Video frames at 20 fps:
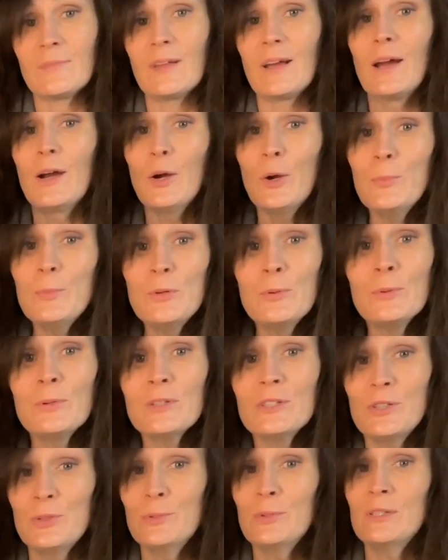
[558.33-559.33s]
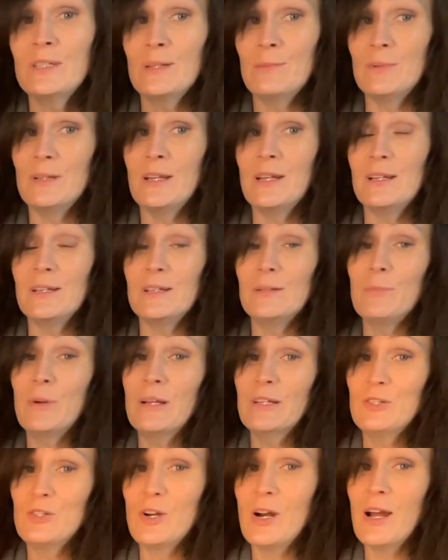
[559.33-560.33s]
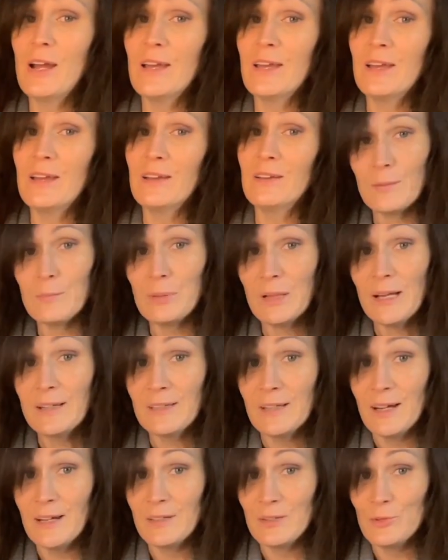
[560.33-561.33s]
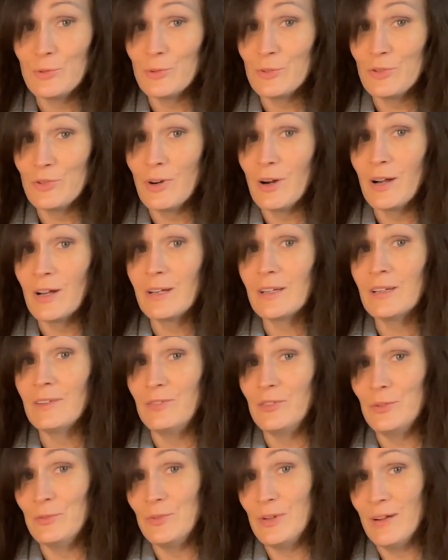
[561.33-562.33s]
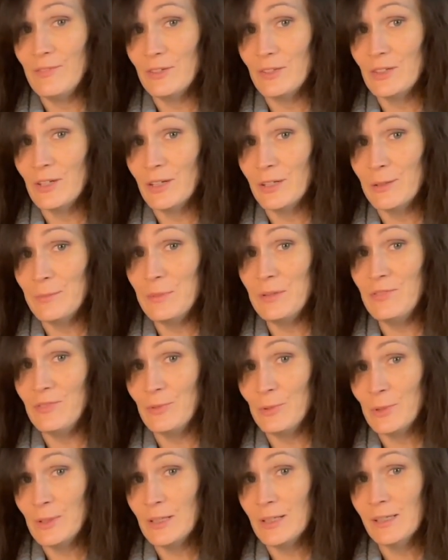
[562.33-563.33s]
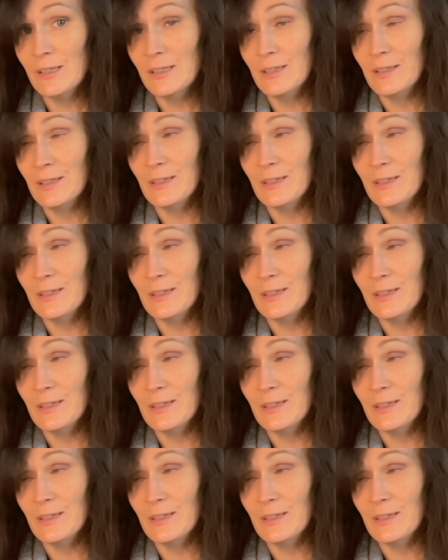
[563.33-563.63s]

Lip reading: I hope you weren't too intimidated by trying blind contour drawing if you've never done it before.